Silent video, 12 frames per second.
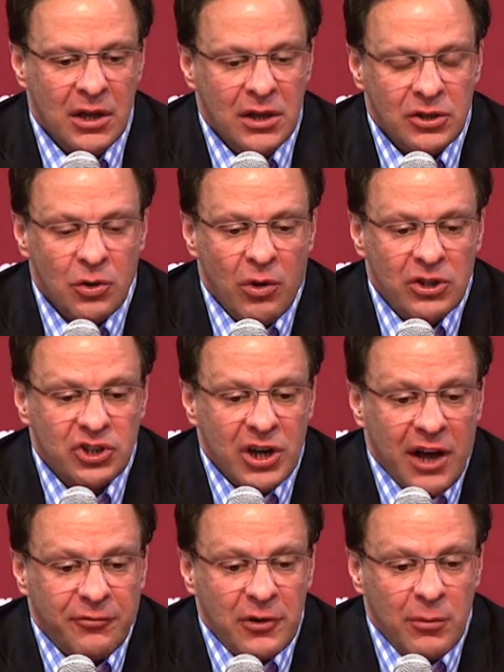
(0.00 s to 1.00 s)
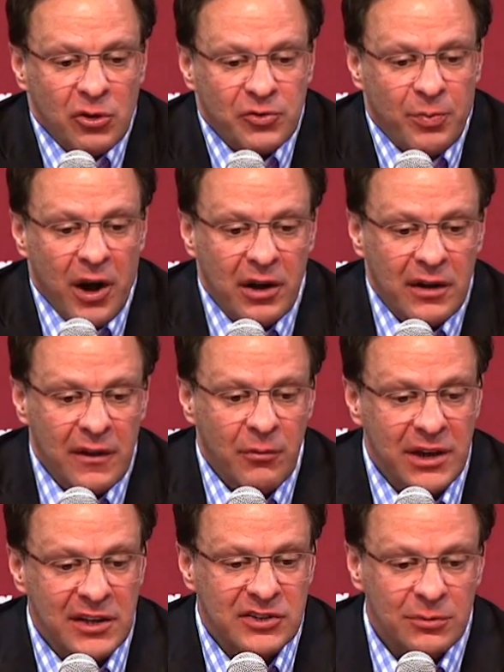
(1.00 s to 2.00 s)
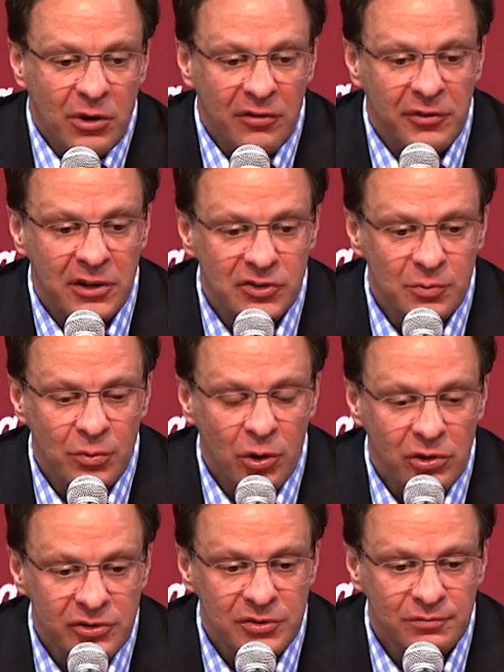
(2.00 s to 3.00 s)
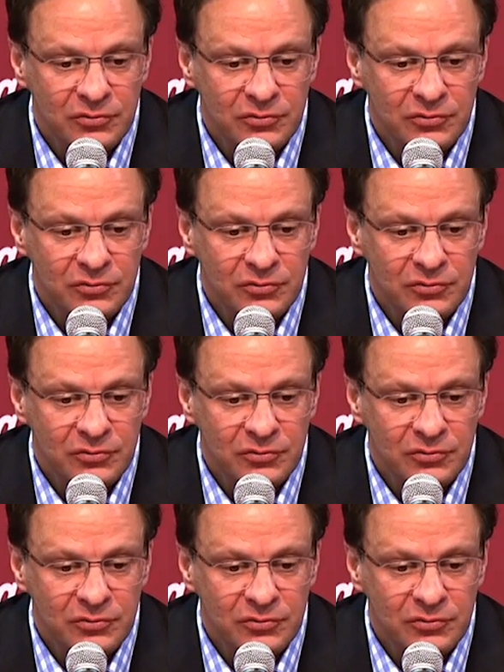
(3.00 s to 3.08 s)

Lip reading: to one shot for the most part, and then we get some offensive boards.